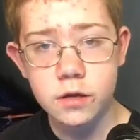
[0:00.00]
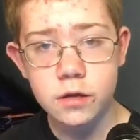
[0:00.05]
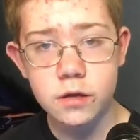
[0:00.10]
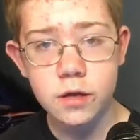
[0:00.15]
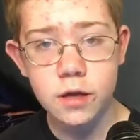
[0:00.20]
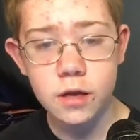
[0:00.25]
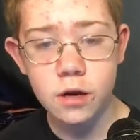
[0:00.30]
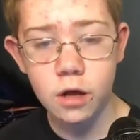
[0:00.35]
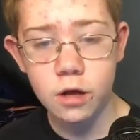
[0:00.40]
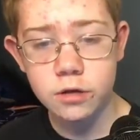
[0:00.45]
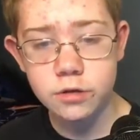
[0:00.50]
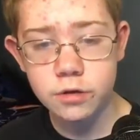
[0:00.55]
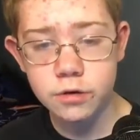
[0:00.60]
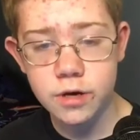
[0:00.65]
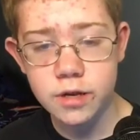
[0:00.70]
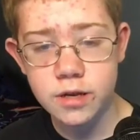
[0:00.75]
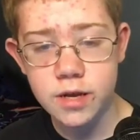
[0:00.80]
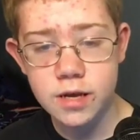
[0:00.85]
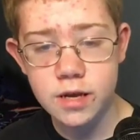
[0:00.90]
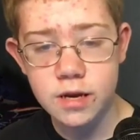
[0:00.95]
It also
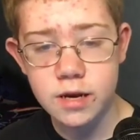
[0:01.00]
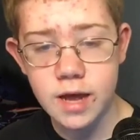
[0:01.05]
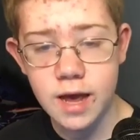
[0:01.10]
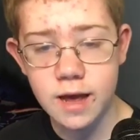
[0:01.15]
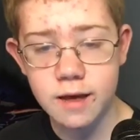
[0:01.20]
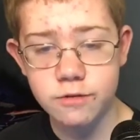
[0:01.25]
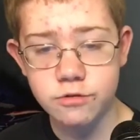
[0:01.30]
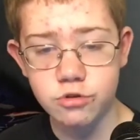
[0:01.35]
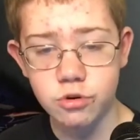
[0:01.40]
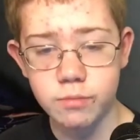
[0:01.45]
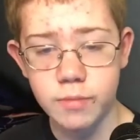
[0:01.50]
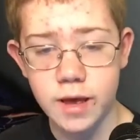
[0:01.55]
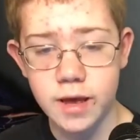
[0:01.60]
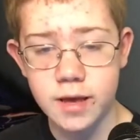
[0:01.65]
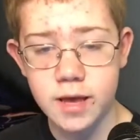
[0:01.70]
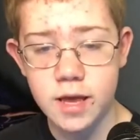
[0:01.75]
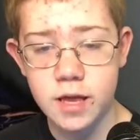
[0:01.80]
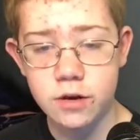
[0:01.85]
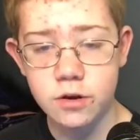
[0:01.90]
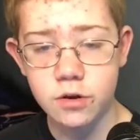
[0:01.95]
contained an
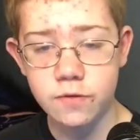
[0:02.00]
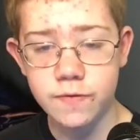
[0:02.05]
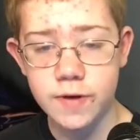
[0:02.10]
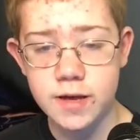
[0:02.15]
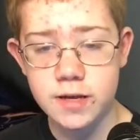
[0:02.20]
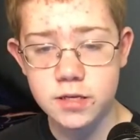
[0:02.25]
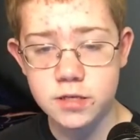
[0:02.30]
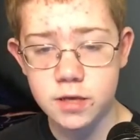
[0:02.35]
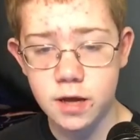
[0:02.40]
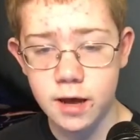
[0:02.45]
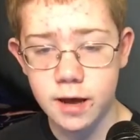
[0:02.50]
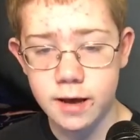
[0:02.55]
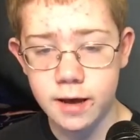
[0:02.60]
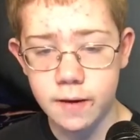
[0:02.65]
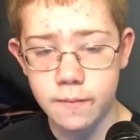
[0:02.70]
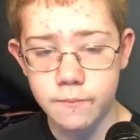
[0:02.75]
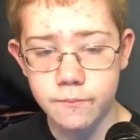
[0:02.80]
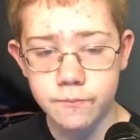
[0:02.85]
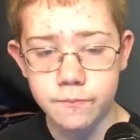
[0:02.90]
astromech interface socket,